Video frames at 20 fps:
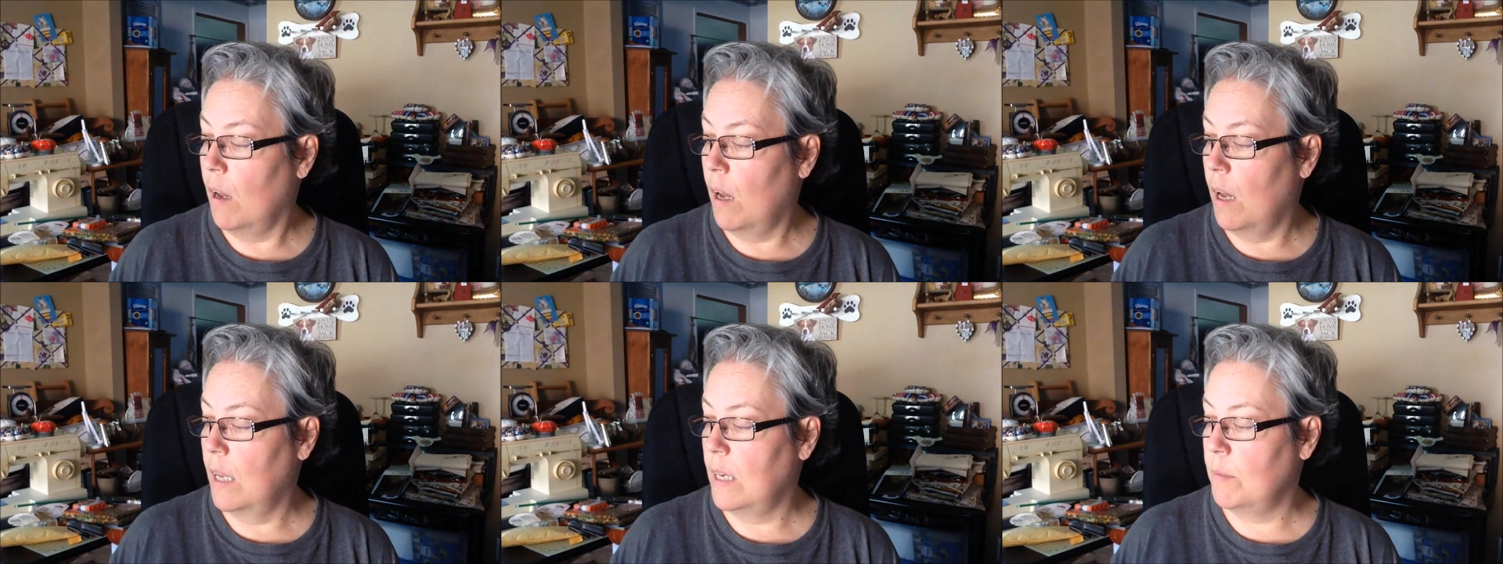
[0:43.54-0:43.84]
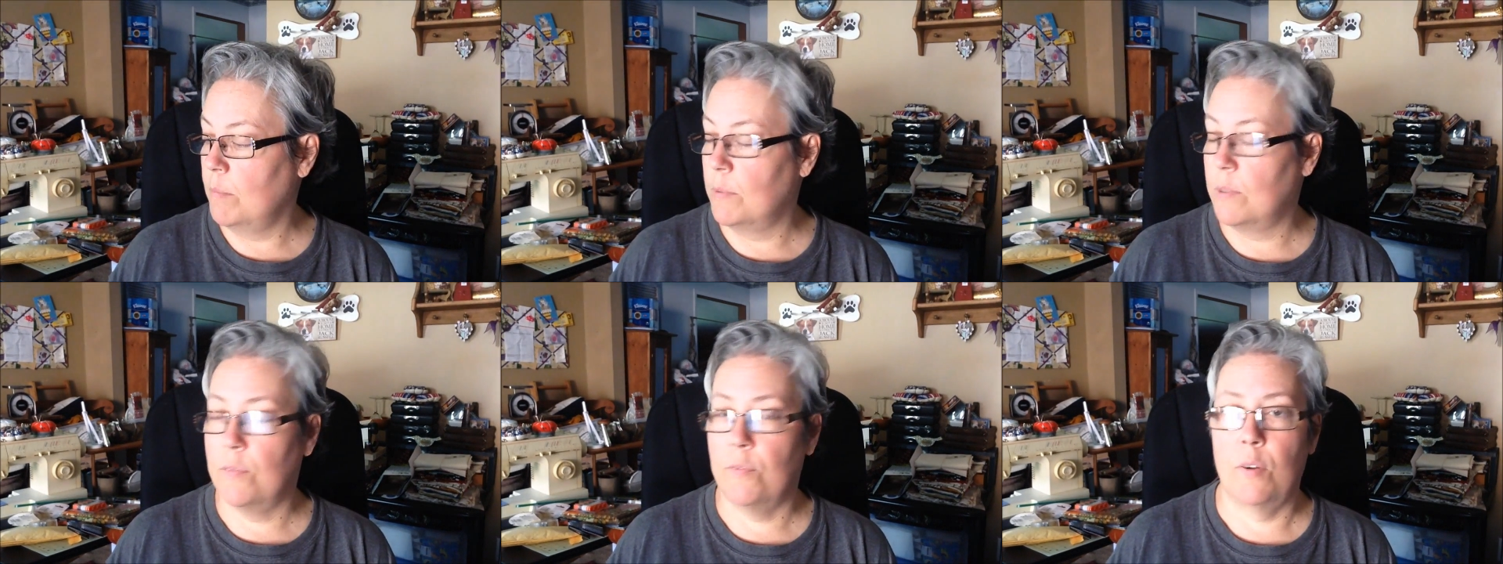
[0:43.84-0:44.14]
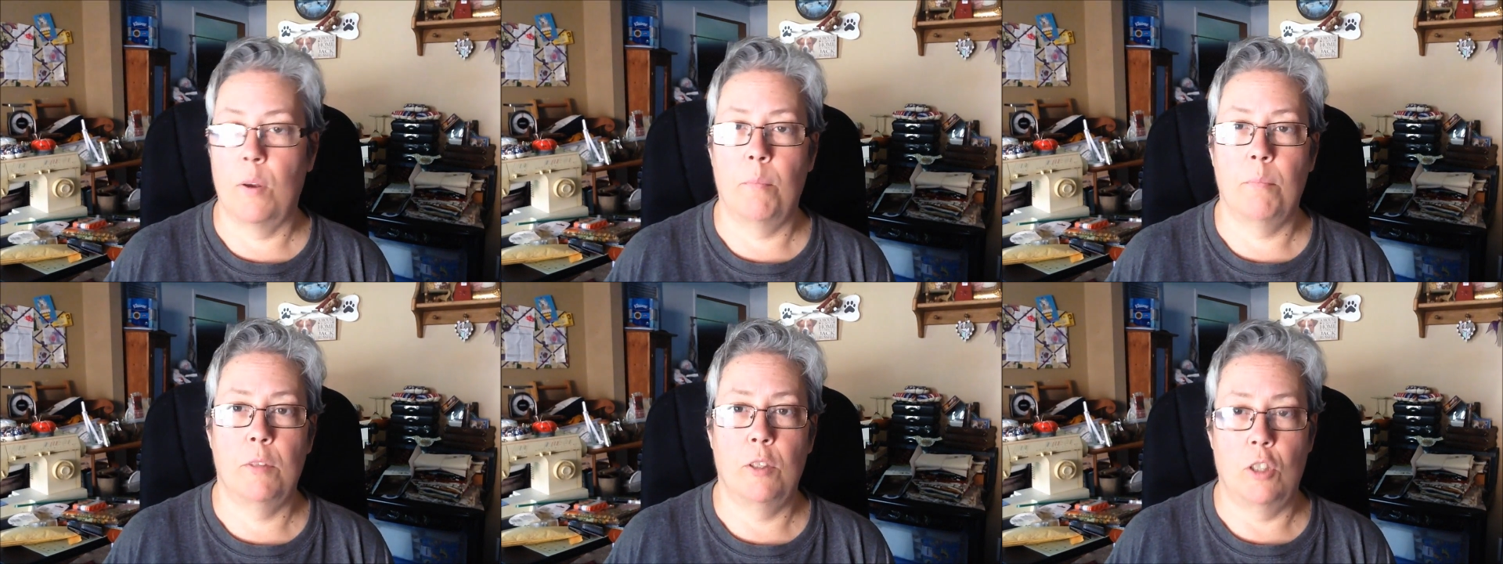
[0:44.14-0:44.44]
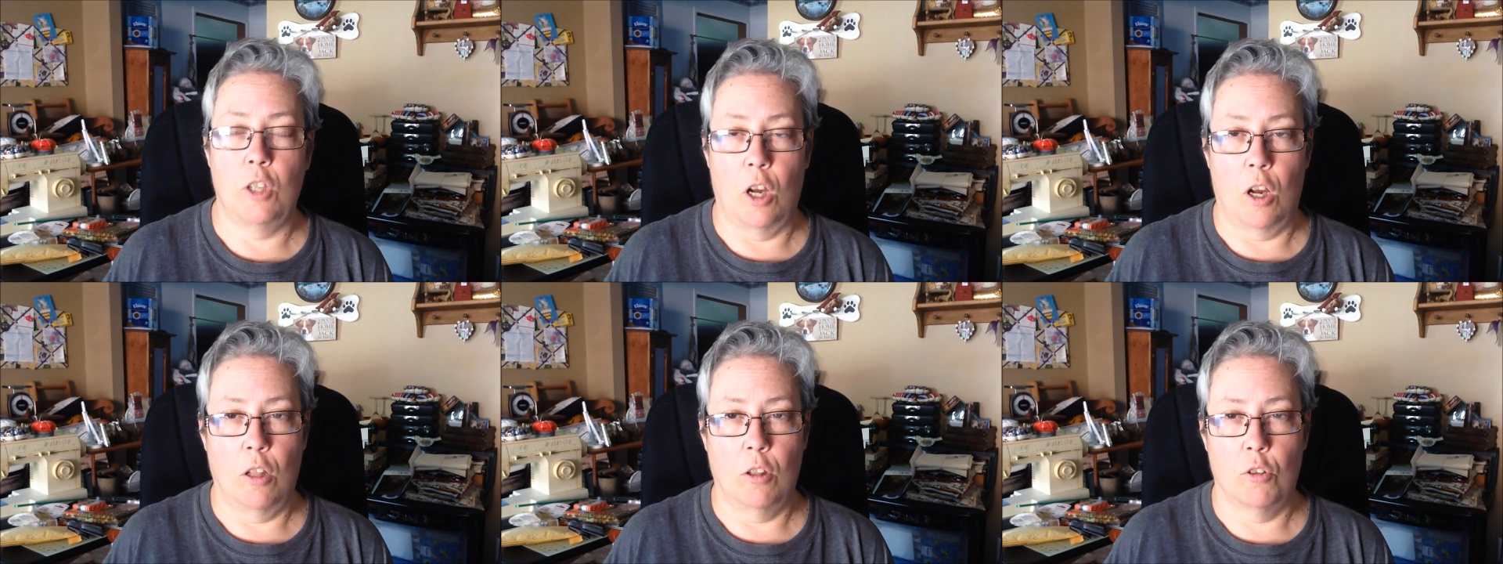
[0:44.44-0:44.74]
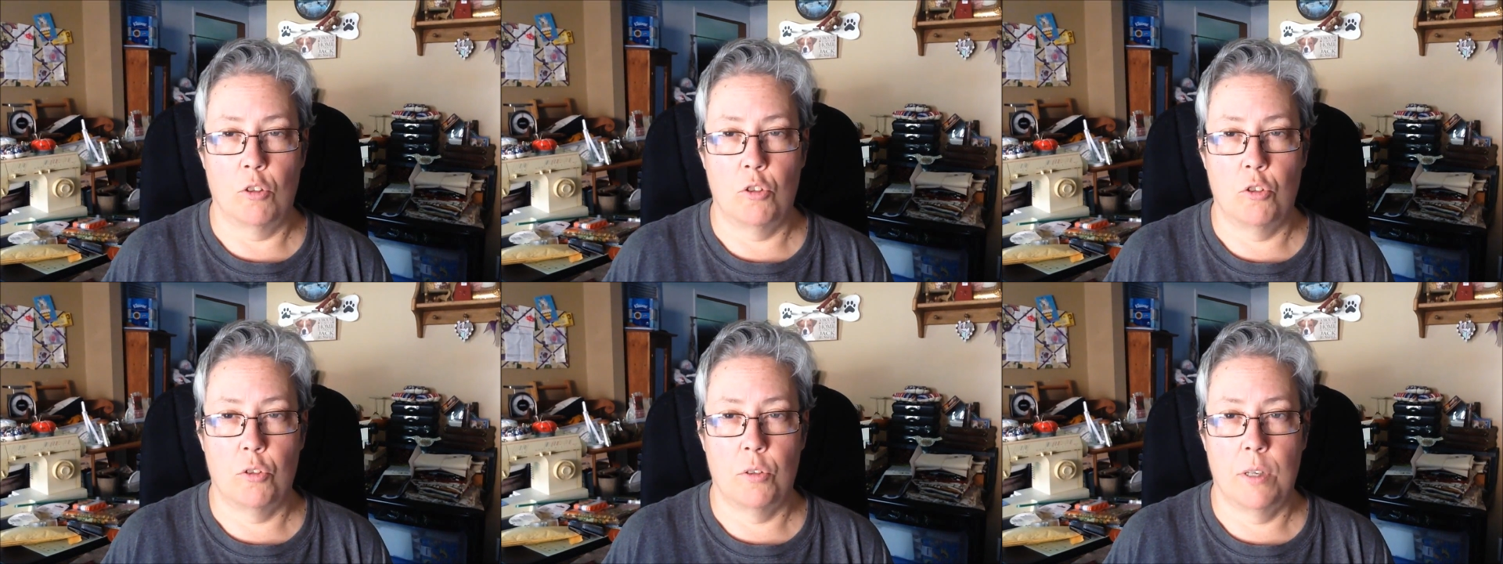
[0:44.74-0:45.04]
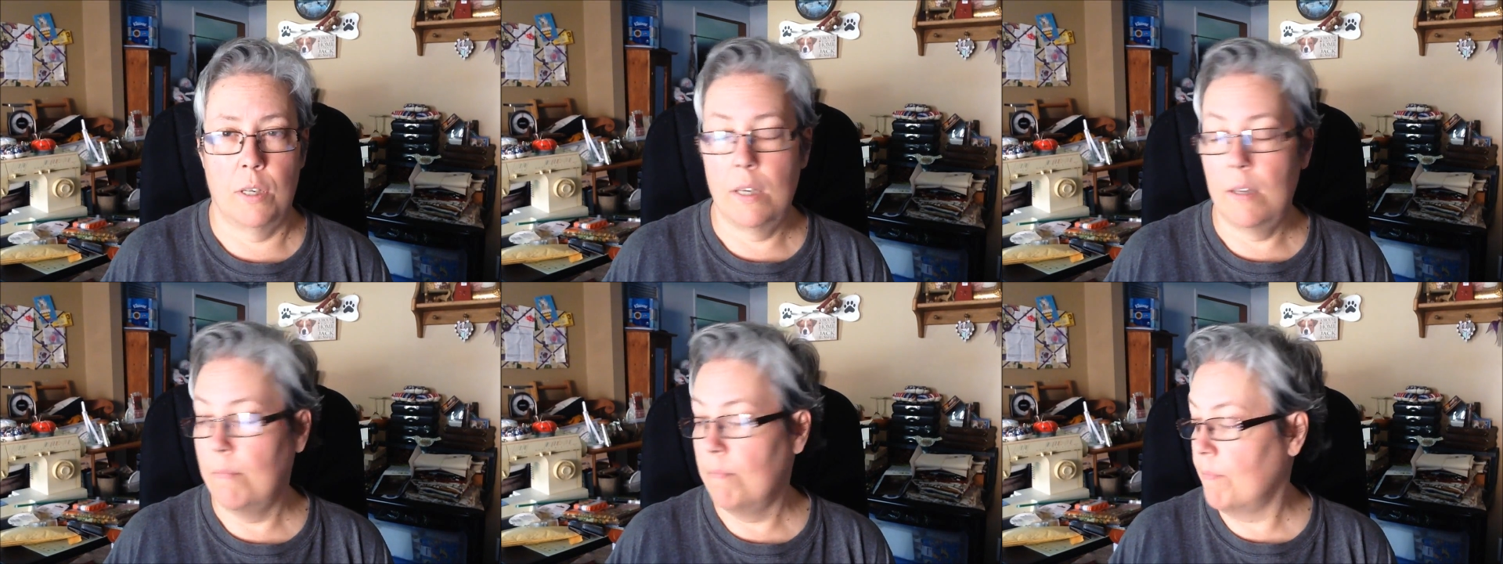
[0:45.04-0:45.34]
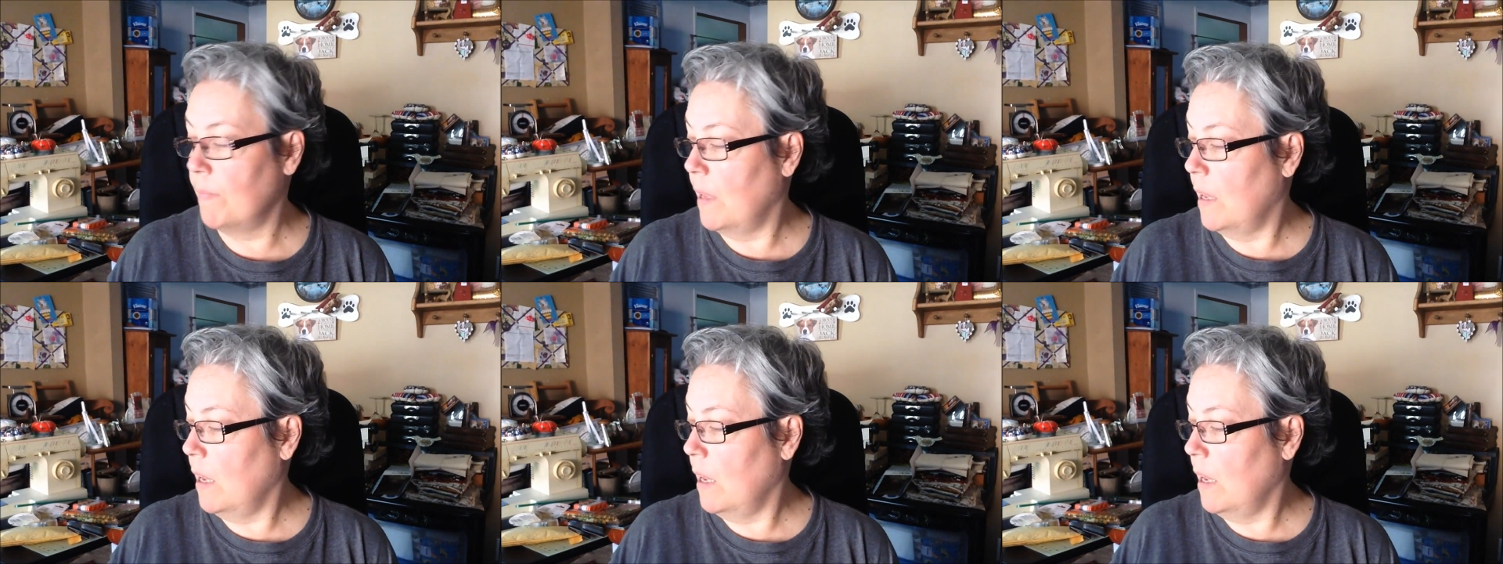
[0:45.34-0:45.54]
items from the Dollar Tree,